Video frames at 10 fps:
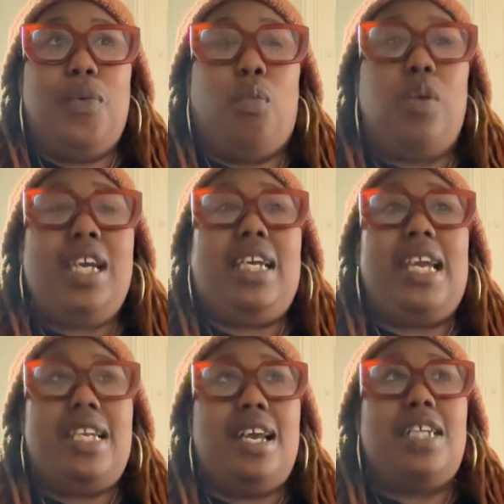we
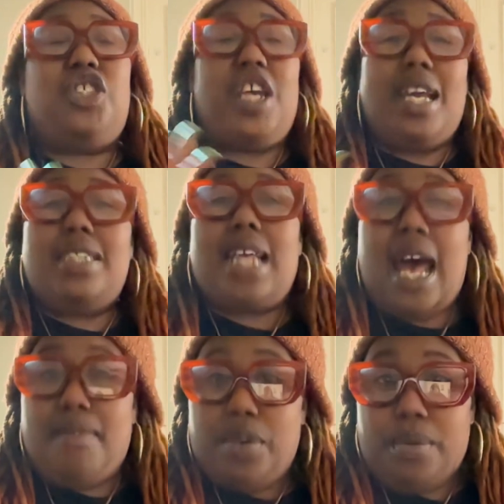get a chance to
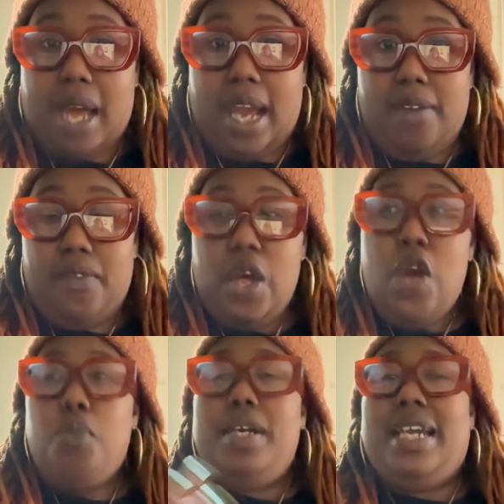have a new life.
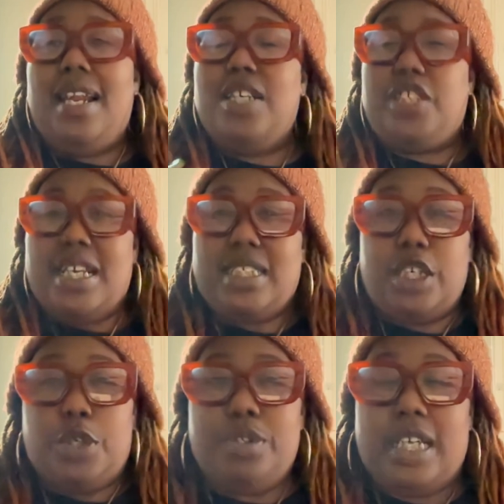We get a chance
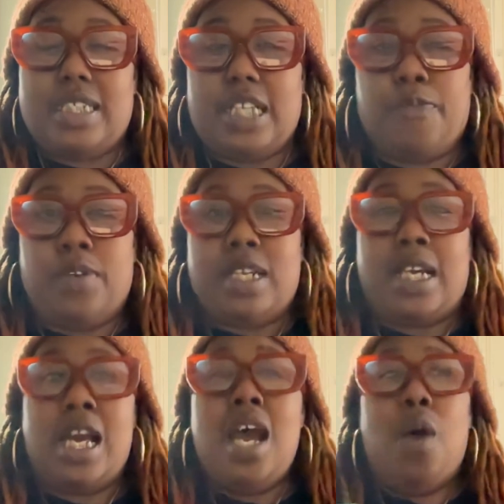to do things
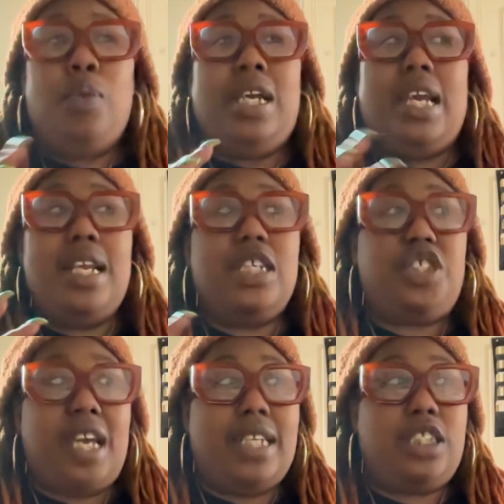differently. We get a
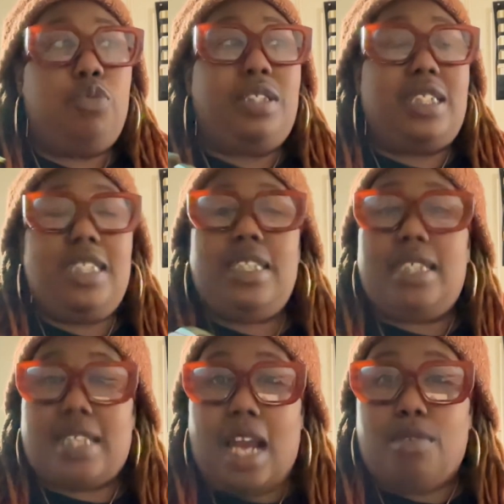chance to see
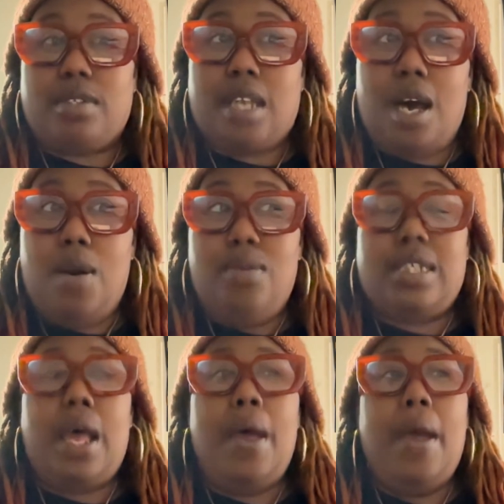these cycles
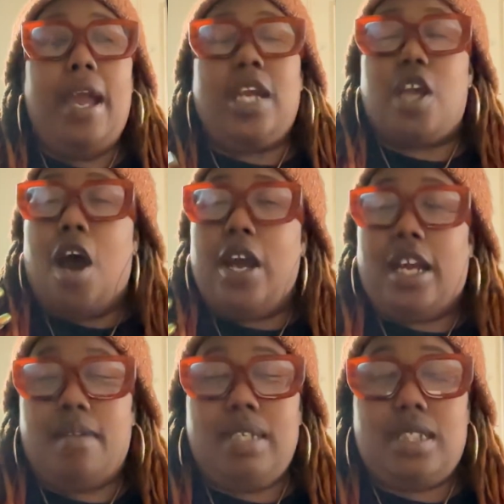close. And y'all hear me